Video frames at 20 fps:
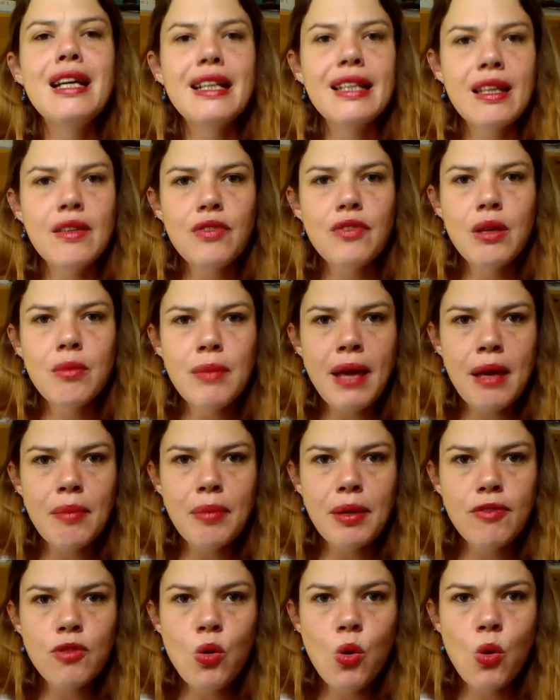Give them maybe
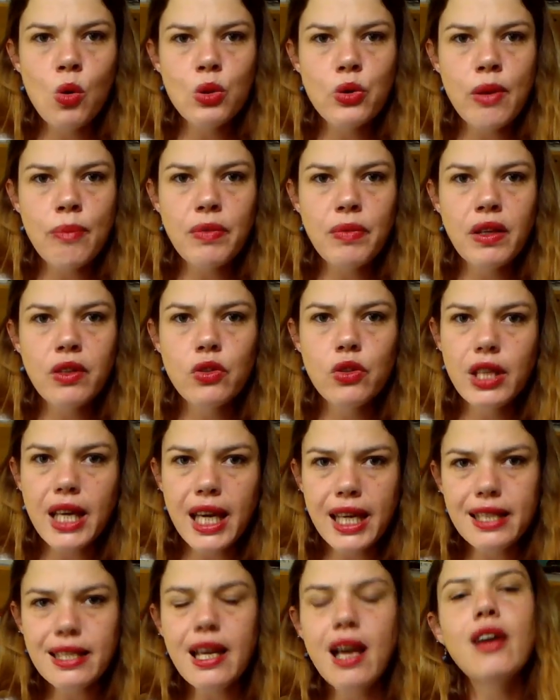4 something to
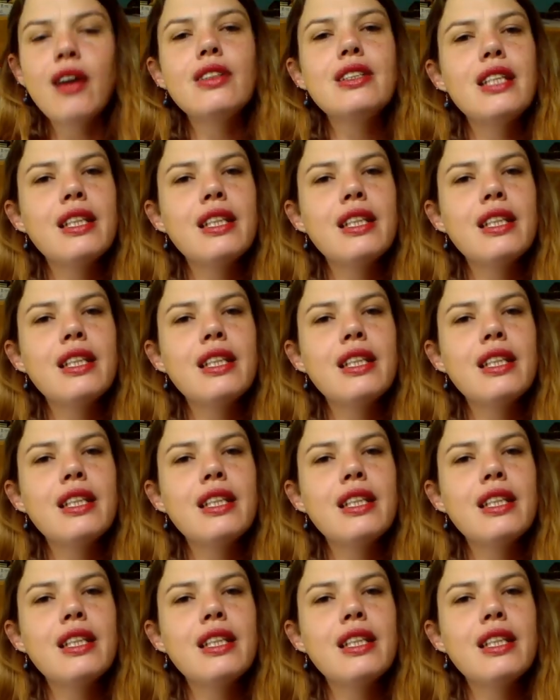cut out,